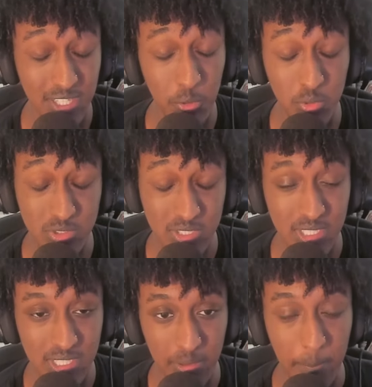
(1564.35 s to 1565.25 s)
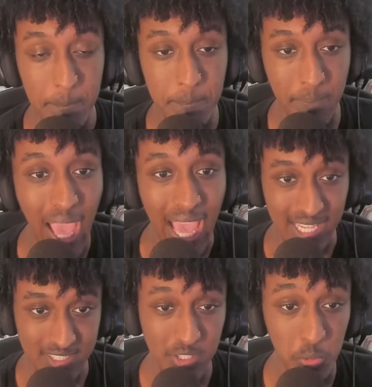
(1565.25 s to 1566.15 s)
It was
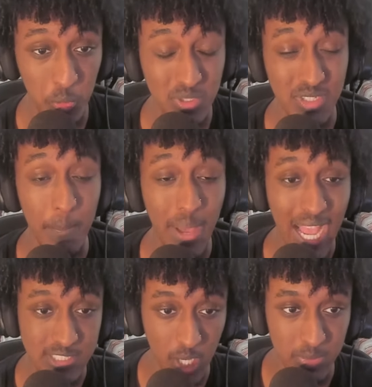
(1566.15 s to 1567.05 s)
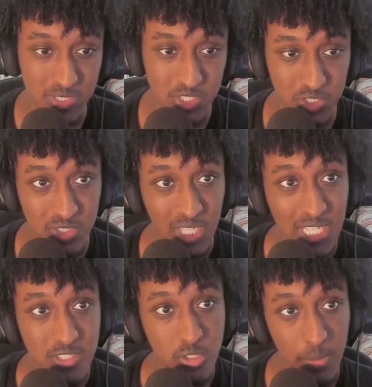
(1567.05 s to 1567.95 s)
packed. It was a packed competition.
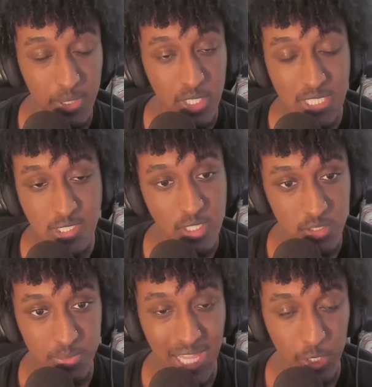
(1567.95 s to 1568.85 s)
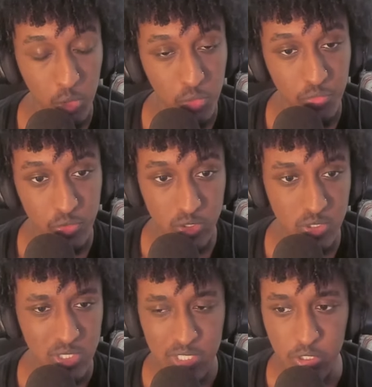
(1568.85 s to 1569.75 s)
So I mean, shout out to Blackroll
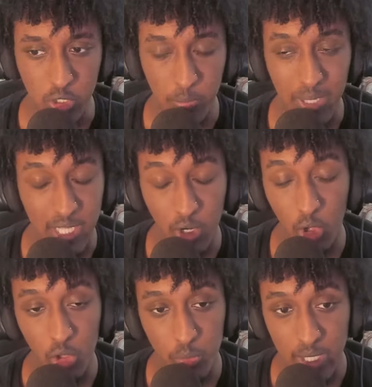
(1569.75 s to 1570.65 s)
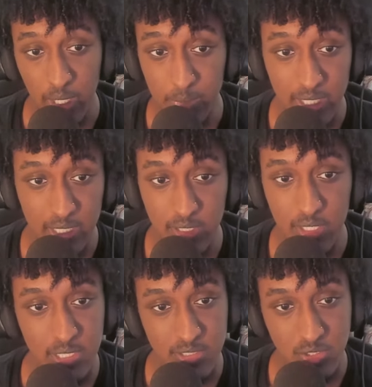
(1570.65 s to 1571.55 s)
for, you know, making it all the way. I mean,
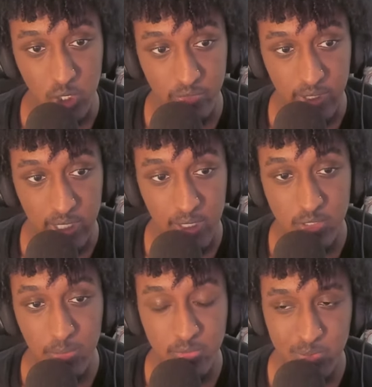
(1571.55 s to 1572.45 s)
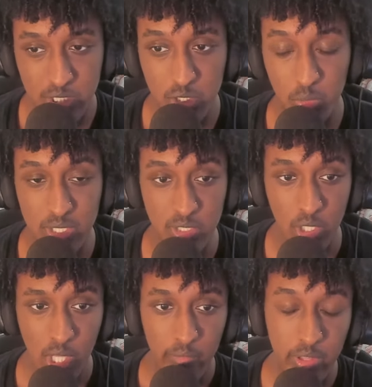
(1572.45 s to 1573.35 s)
he deserved it, and especially what is
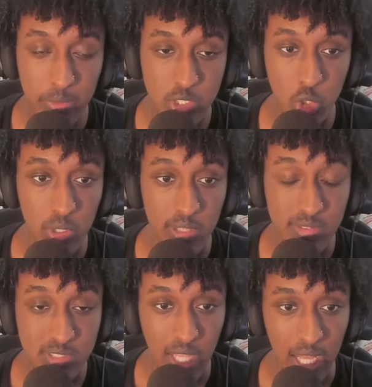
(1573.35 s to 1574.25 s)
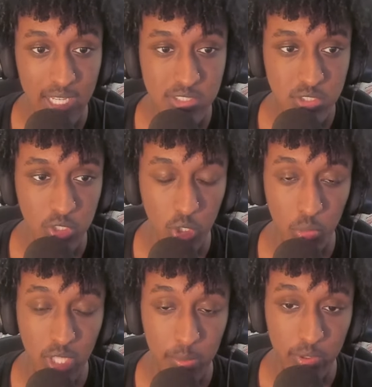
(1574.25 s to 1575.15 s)
it? But like majority of these guys, you know,
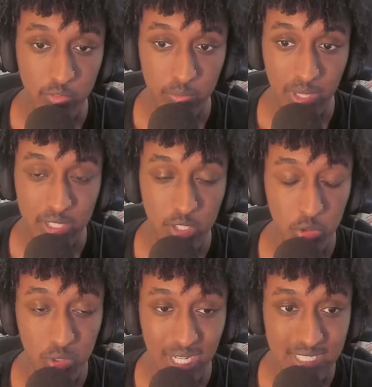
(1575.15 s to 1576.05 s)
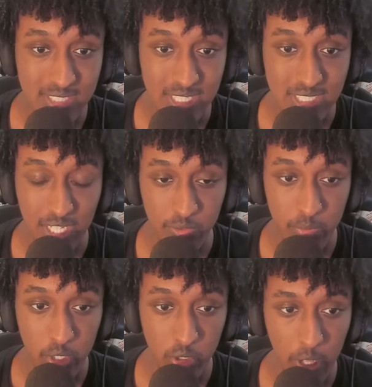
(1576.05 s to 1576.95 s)
were coming from like, you know, United States, South
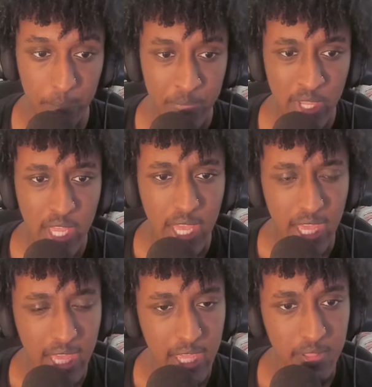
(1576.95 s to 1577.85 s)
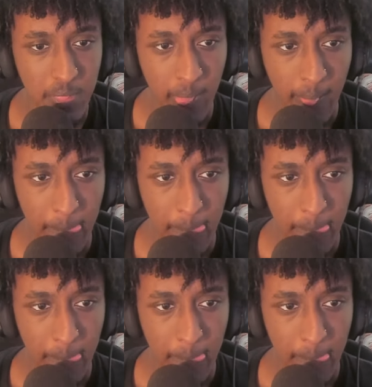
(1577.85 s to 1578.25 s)
America, and.